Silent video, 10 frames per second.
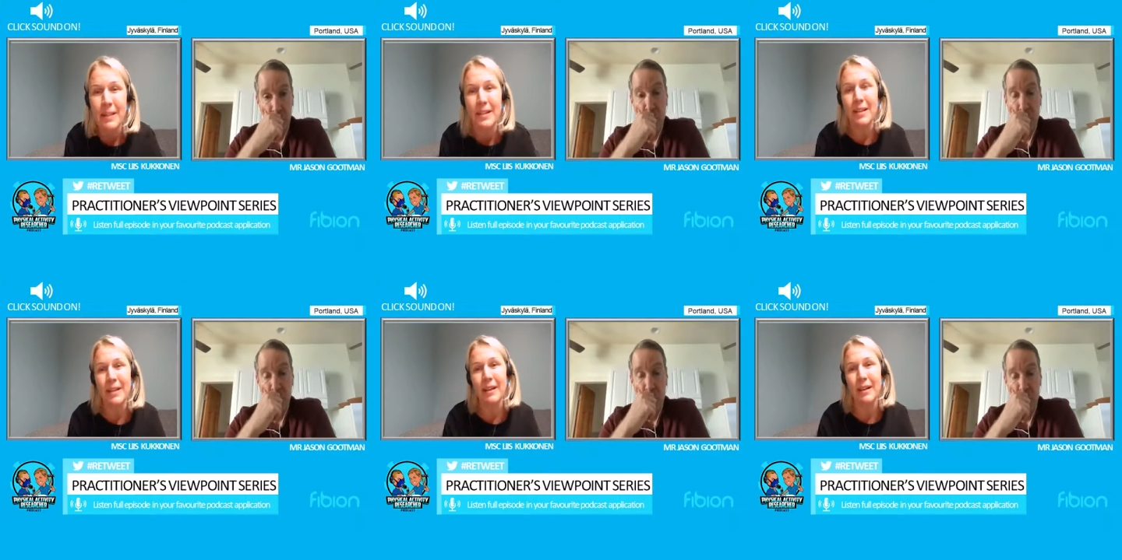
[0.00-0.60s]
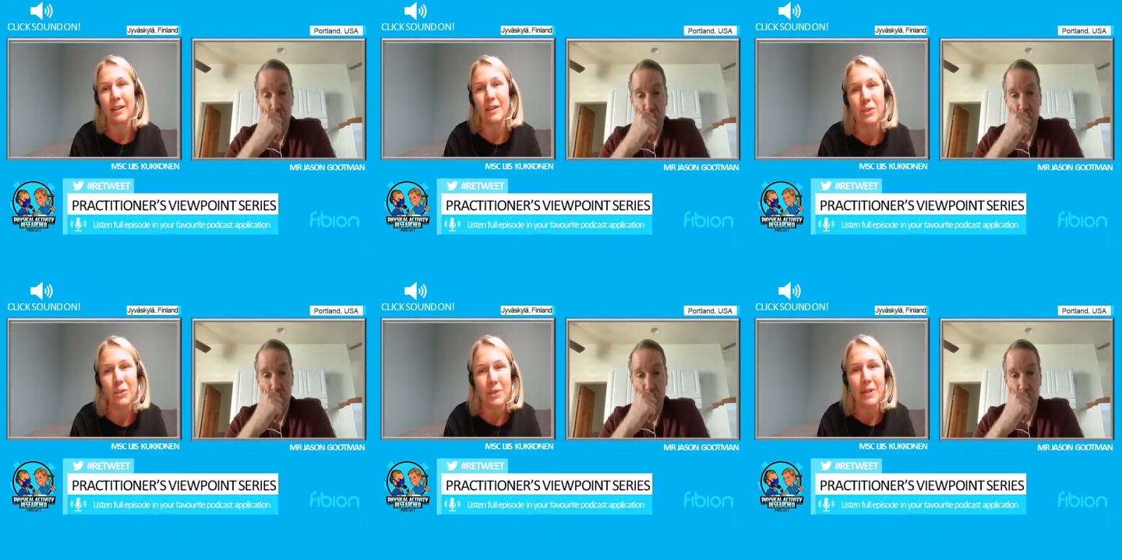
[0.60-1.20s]
Speaker 1: It's
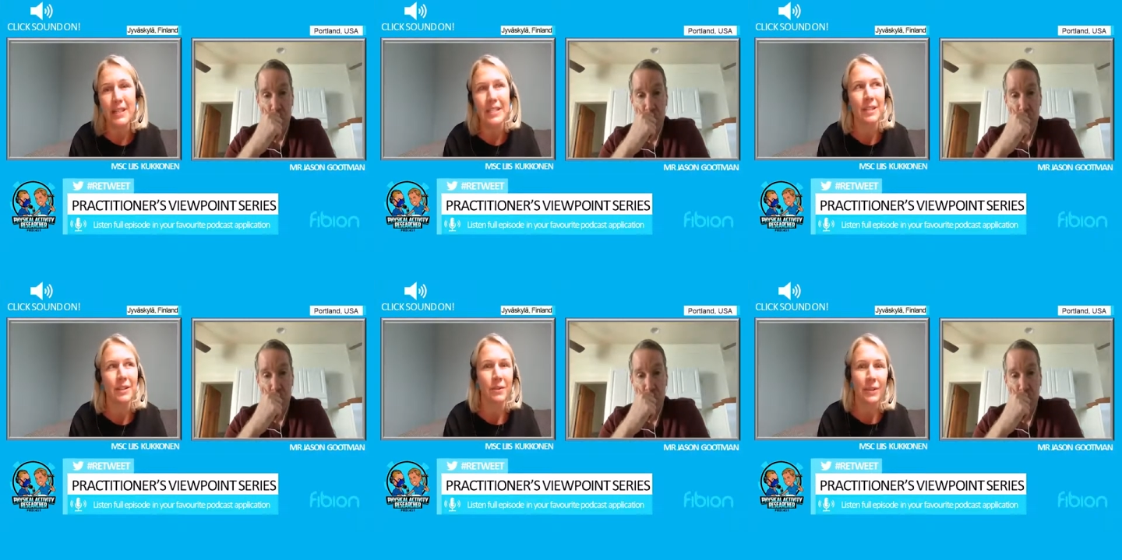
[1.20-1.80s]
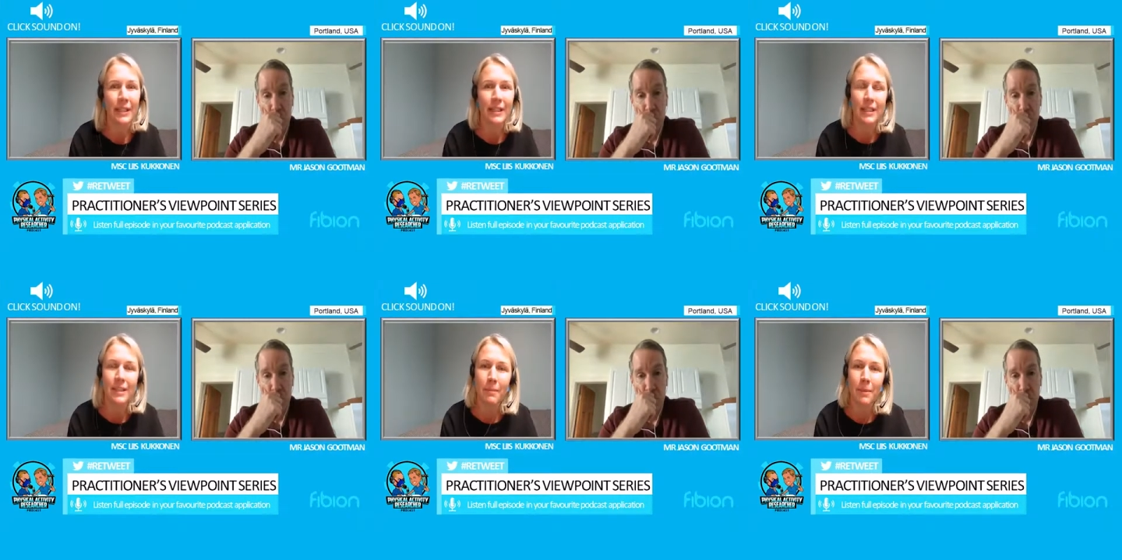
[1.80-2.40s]
not realistic to think
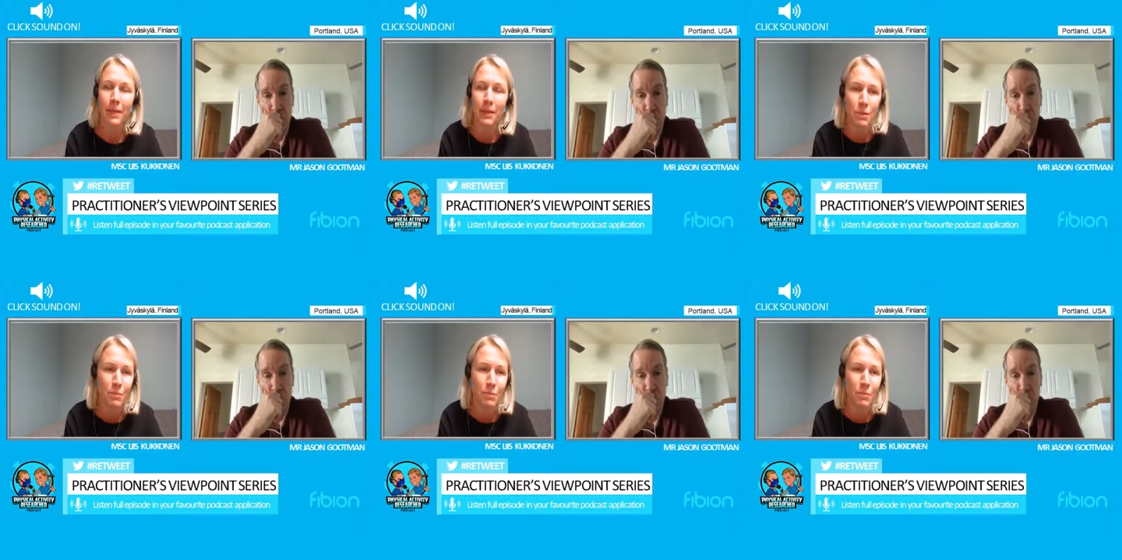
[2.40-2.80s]
that somebody